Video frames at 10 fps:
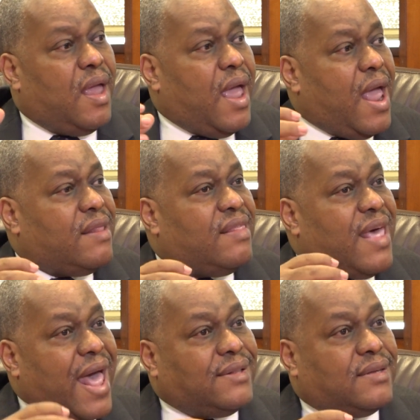And
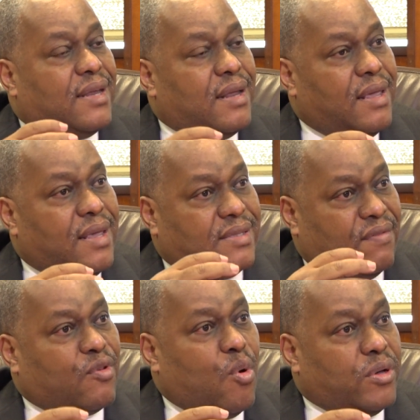that is,
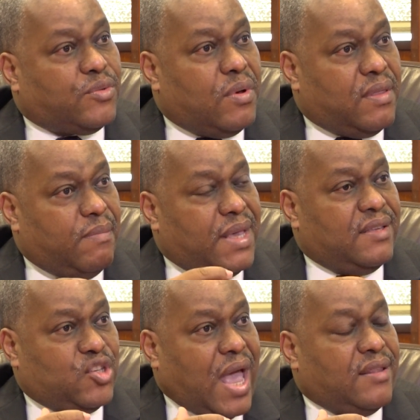of course, one of the
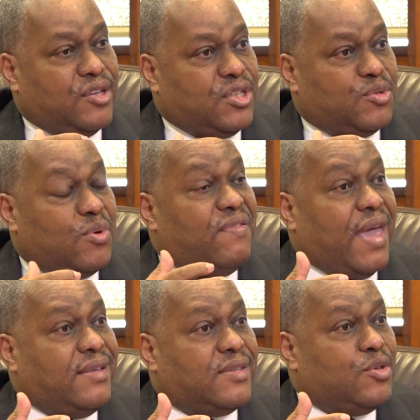biggest challenges we
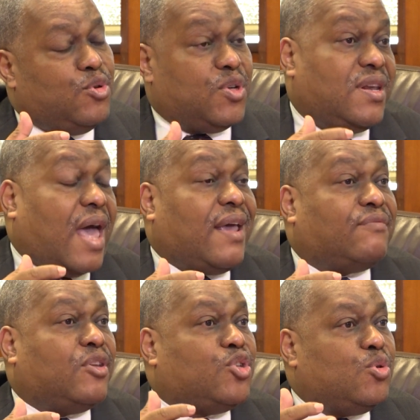face. You should not
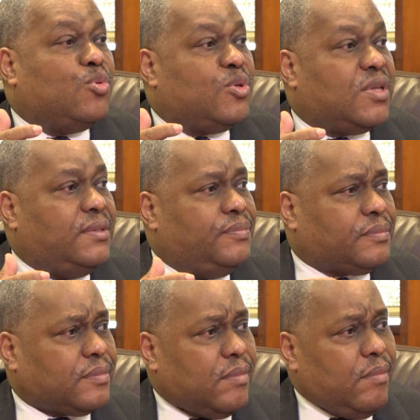have to choose.
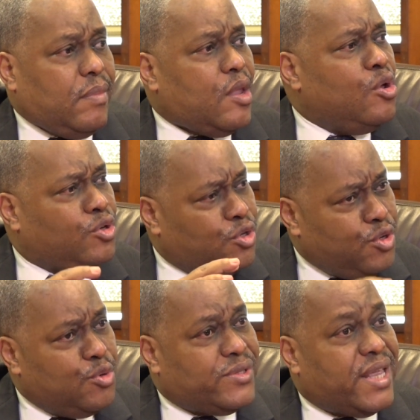Do
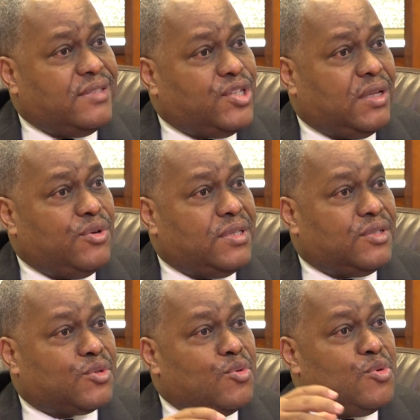you send children
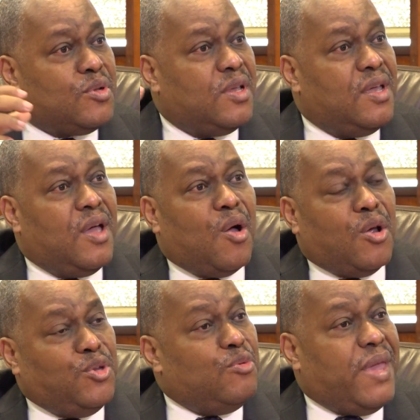to school,
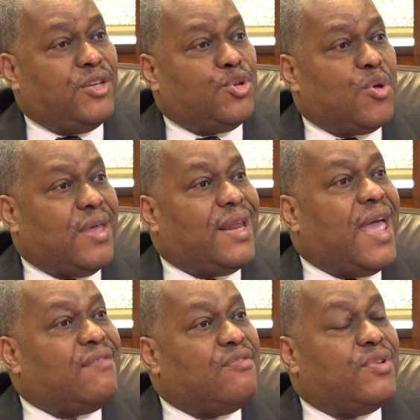or do you make sure that
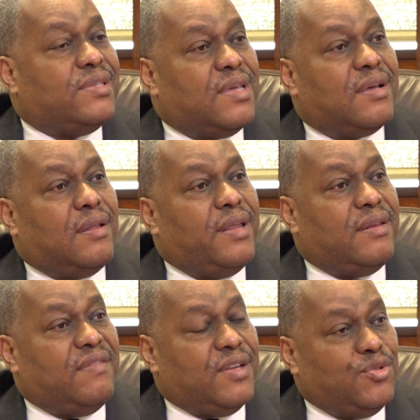every single
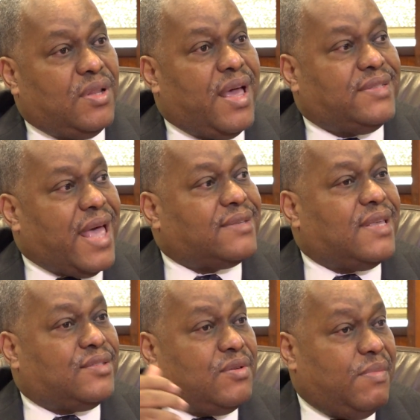individual has
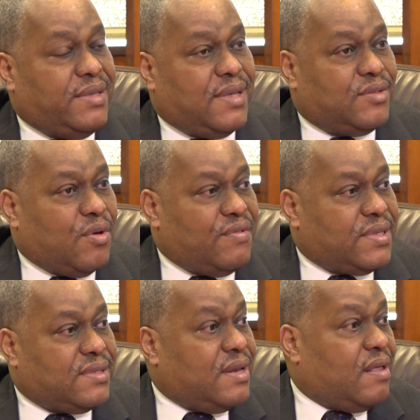access to basic
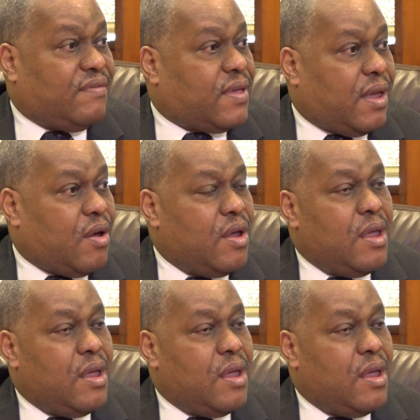services and healthcare?